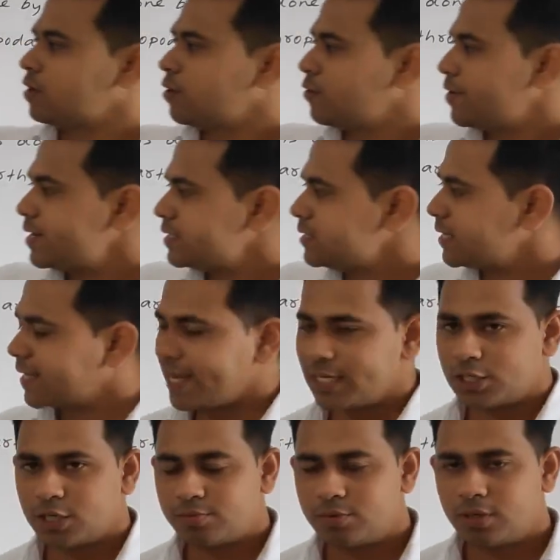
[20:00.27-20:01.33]
Whereas in the
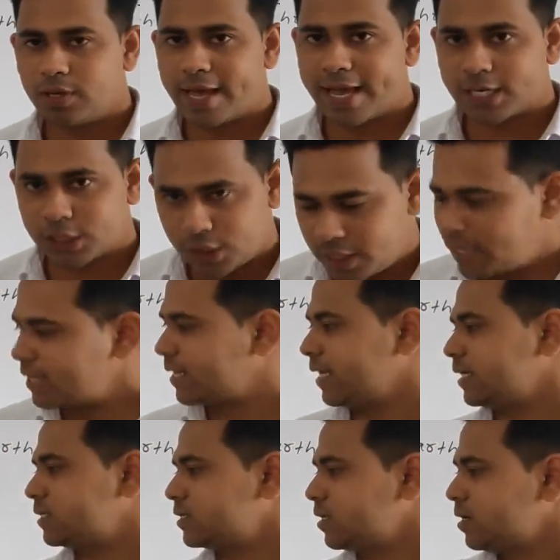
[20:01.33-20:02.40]
case of the external
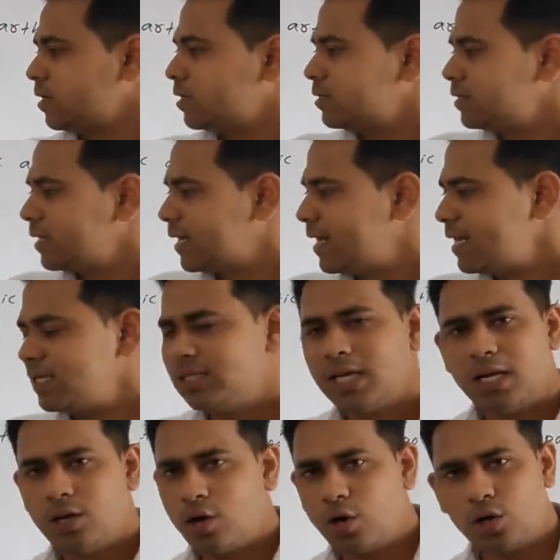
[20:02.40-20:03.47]
gills, the gills
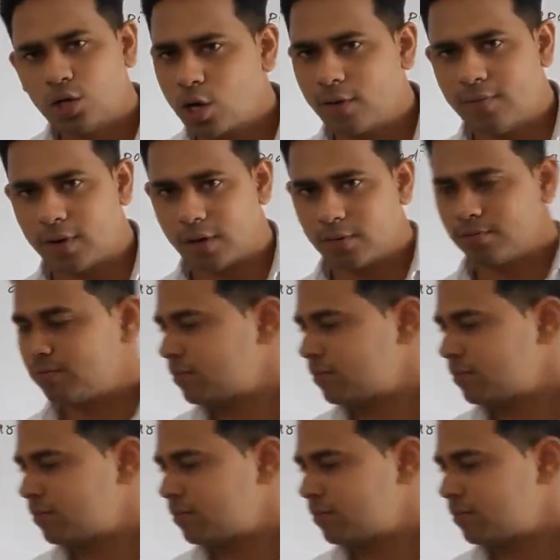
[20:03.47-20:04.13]
are not covered,